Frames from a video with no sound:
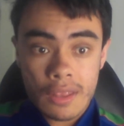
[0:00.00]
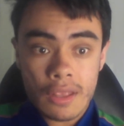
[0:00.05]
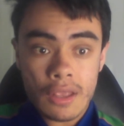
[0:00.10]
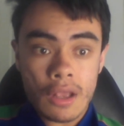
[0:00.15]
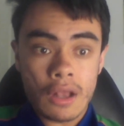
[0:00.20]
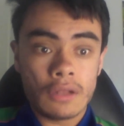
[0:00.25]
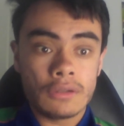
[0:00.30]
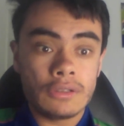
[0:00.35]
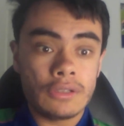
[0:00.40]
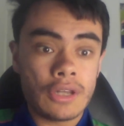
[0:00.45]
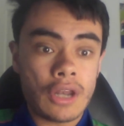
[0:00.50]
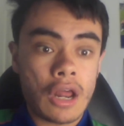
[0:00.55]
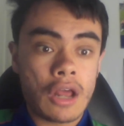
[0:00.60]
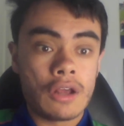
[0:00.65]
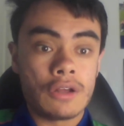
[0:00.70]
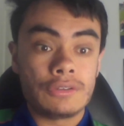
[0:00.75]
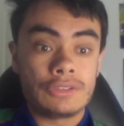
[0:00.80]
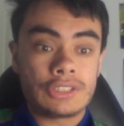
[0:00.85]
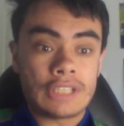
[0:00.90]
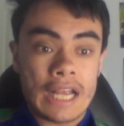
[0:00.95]
you
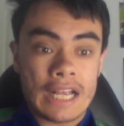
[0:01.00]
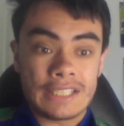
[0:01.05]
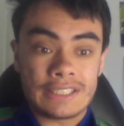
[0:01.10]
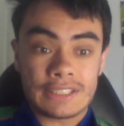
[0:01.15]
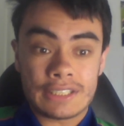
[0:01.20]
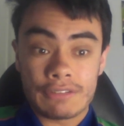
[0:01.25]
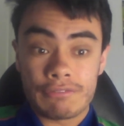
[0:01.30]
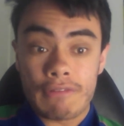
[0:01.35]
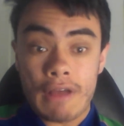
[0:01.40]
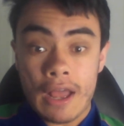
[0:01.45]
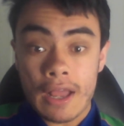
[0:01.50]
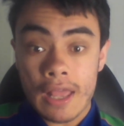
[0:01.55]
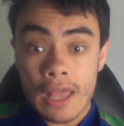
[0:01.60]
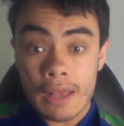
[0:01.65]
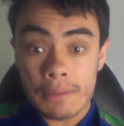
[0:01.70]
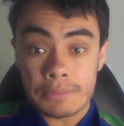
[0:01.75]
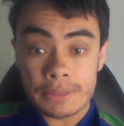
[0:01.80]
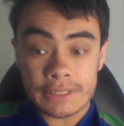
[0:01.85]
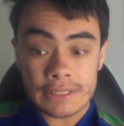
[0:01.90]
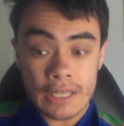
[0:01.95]
know, Jazz
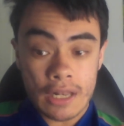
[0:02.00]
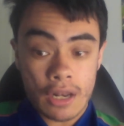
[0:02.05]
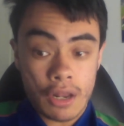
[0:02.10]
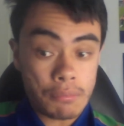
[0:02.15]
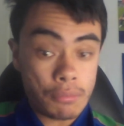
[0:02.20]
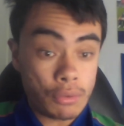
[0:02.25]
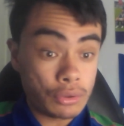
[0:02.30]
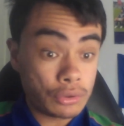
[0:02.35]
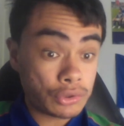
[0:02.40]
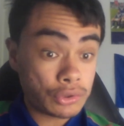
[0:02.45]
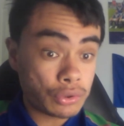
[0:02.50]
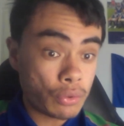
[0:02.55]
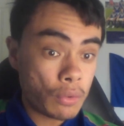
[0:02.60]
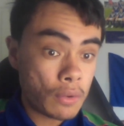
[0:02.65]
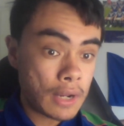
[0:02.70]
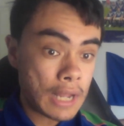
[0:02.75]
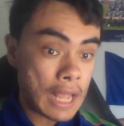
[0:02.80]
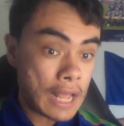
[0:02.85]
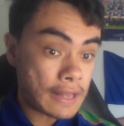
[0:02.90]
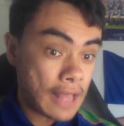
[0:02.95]
Tavanga, Marcelo
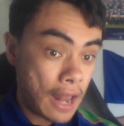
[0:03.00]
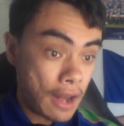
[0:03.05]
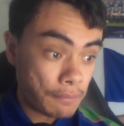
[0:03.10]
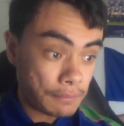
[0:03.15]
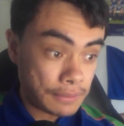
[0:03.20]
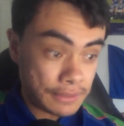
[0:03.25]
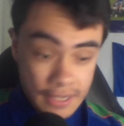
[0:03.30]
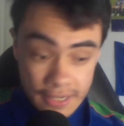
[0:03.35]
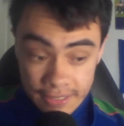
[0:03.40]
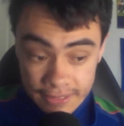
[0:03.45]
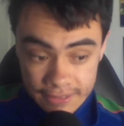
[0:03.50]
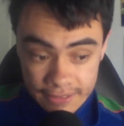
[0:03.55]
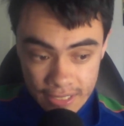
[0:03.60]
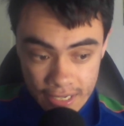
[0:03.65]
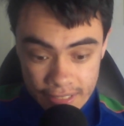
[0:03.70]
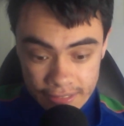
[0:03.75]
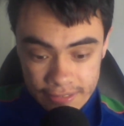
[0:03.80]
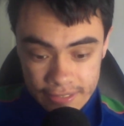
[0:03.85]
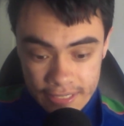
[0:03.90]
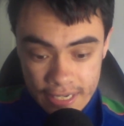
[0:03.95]
Montoya, Darlan Watini
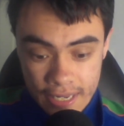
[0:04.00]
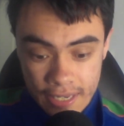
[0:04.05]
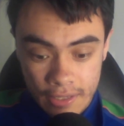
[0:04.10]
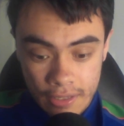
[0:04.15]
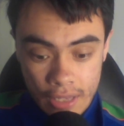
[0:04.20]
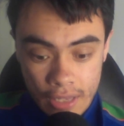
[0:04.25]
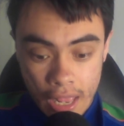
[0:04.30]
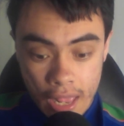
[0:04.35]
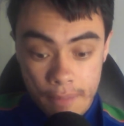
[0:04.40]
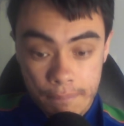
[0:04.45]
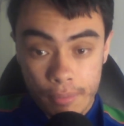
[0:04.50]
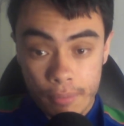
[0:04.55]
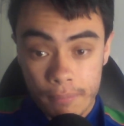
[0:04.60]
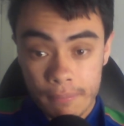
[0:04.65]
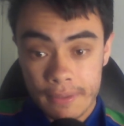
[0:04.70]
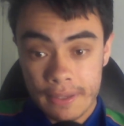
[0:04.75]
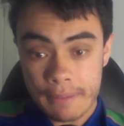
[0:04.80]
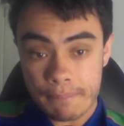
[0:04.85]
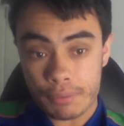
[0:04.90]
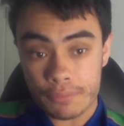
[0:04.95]
Zleznick probably
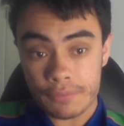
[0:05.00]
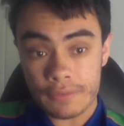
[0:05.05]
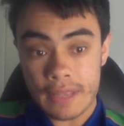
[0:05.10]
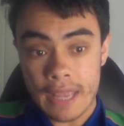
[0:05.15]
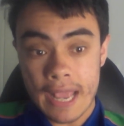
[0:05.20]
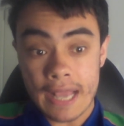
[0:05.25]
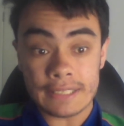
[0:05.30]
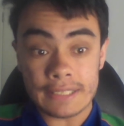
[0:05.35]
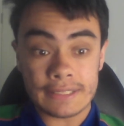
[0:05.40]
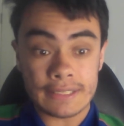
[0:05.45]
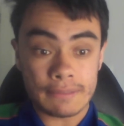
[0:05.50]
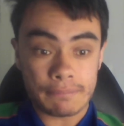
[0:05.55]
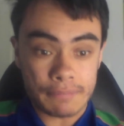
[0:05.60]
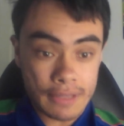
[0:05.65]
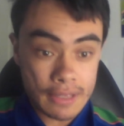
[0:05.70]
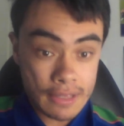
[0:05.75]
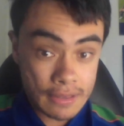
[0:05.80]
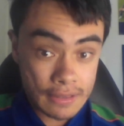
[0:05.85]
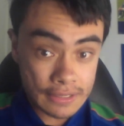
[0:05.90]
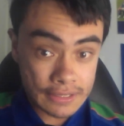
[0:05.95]
can put their hands up
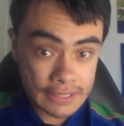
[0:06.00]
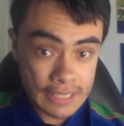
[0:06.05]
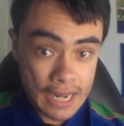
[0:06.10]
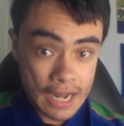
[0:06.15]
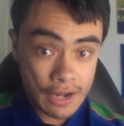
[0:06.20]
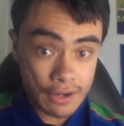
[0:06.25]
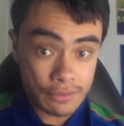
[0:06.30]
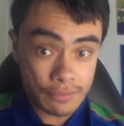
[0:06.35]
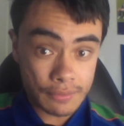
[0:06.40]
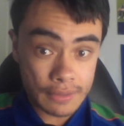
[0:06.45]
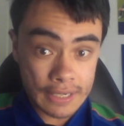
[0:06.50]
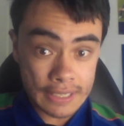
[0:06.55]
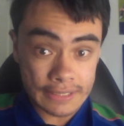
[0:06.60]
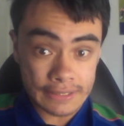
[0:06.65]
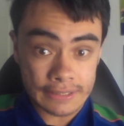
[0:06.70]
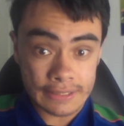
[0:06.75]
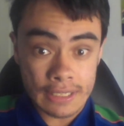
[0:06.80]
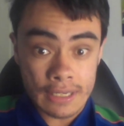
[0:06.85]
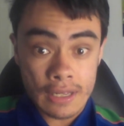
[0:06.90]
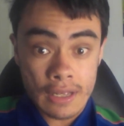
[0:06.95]
in this category
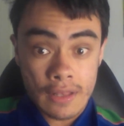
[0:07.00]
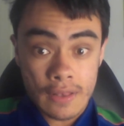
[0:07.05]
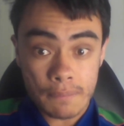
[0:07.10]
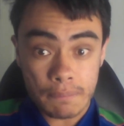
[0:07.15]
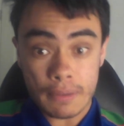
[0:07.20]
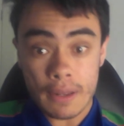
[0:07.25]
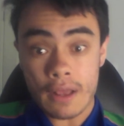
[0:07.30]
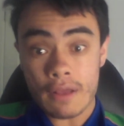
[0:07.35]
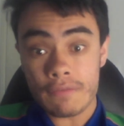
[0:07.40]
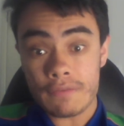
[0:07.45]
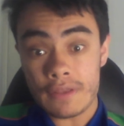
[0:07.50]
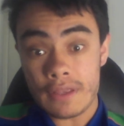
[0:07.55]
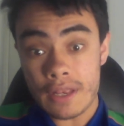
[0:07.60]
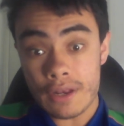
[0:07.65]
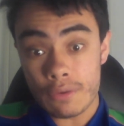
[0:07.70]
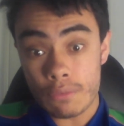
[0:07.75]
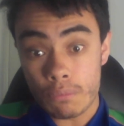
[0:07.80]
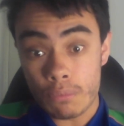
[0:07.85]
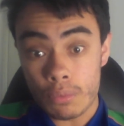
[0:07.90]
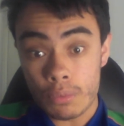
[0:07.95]
as the Player of the
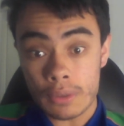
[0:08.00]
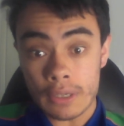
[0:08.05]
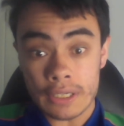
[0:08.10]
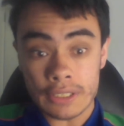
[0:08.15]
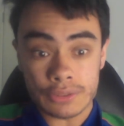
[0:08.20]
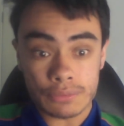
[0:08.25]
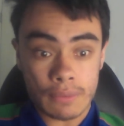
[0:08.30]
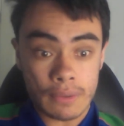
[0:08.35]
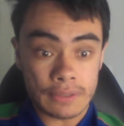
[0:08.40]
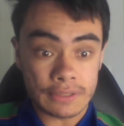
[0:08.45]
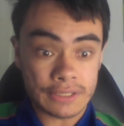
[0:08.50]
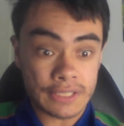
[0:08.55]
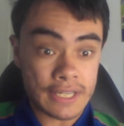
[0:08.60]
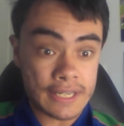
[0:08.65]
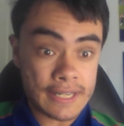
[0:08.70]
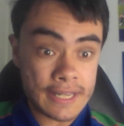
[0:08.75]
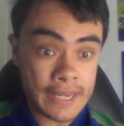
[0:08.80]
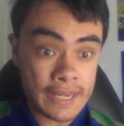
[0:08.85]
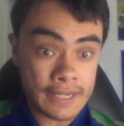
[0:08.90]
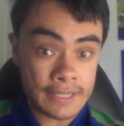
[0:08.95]
Year award, as well as
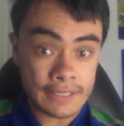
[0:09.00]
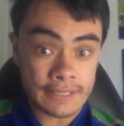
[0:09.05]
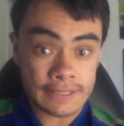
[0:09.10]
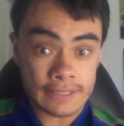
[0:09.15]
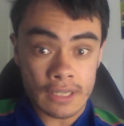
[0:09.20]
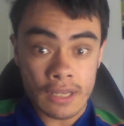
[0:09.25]
contenders.